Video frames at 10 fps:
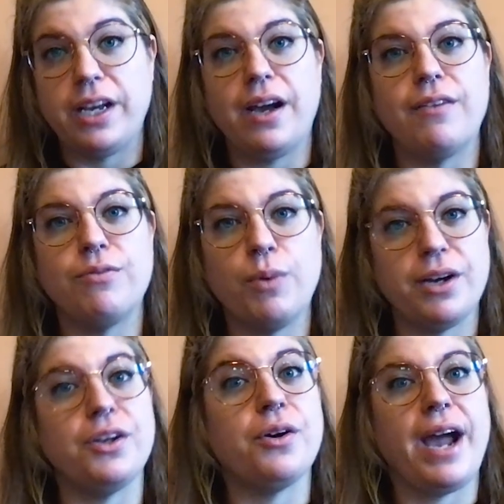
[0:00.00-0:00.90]
of where
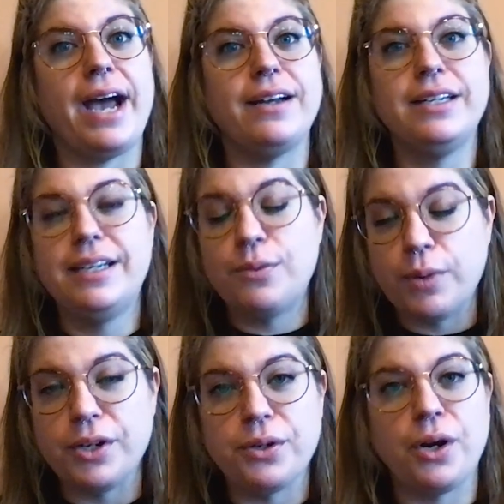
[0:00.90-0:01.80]
you're at, where
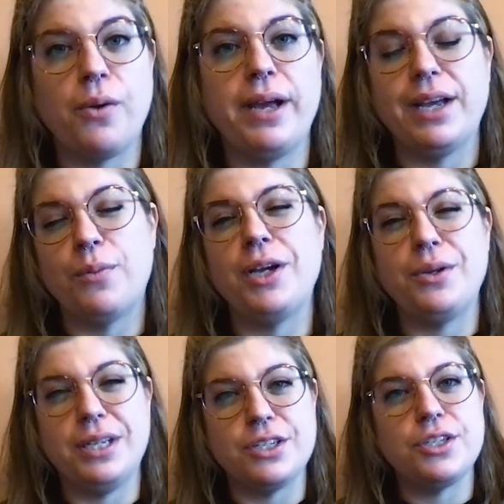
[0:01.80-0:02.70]
you're going, and what you
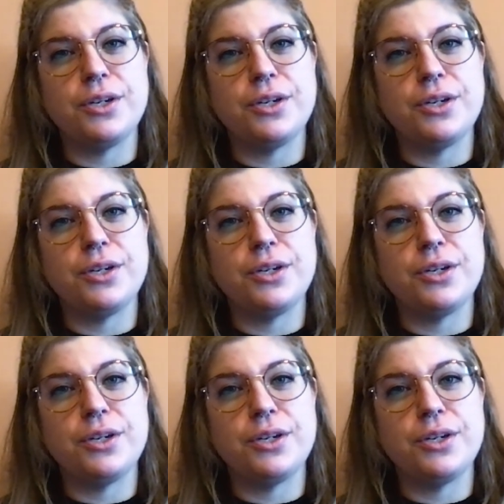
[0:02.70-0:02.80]
need to do.